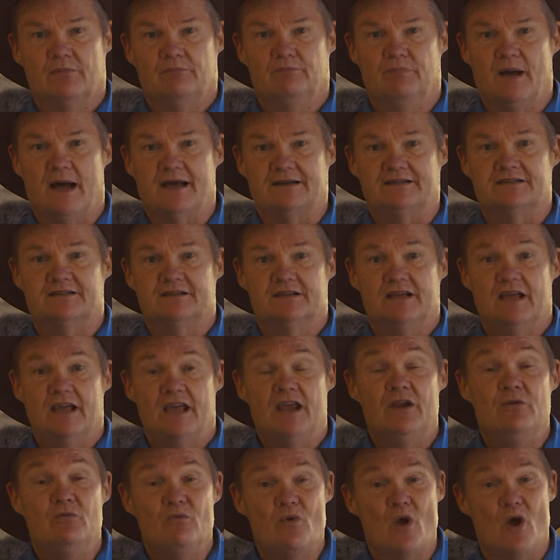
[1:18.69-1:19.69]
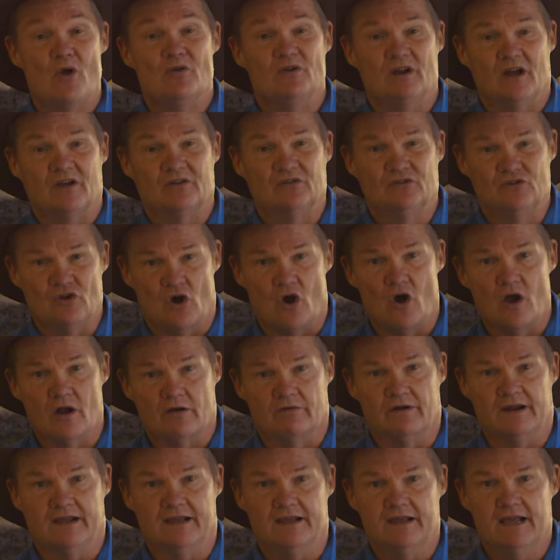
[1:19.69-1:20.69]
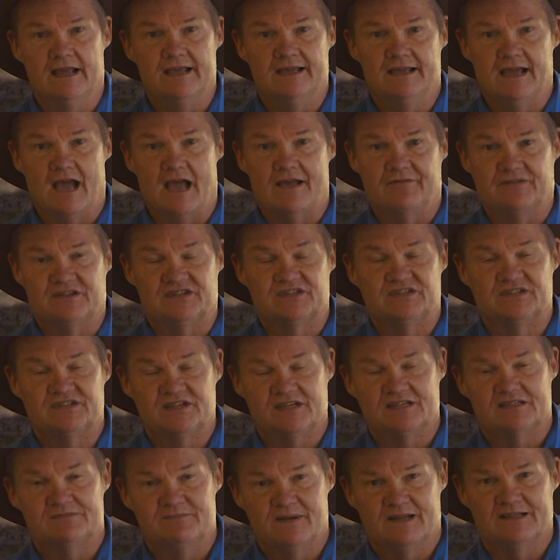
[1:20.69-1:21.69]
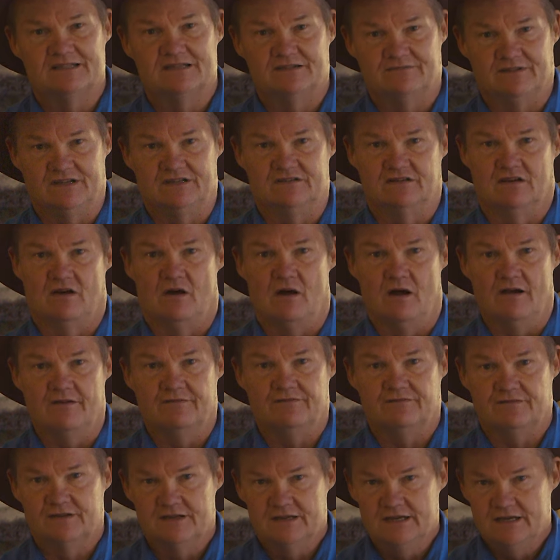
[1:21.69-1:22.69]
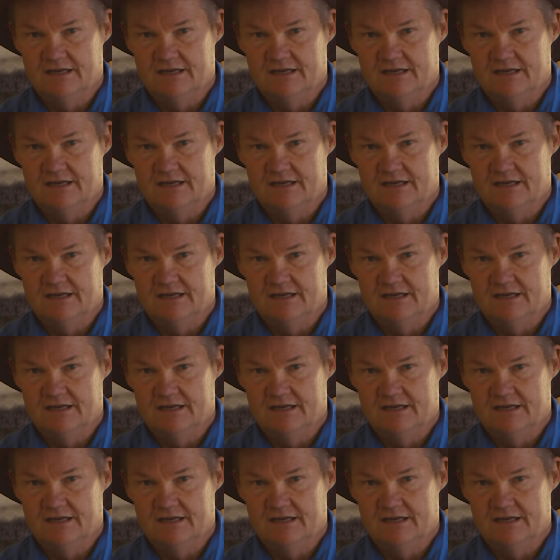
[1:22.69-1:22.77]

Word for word: But he wrote a diary. He gave us 6 months of his life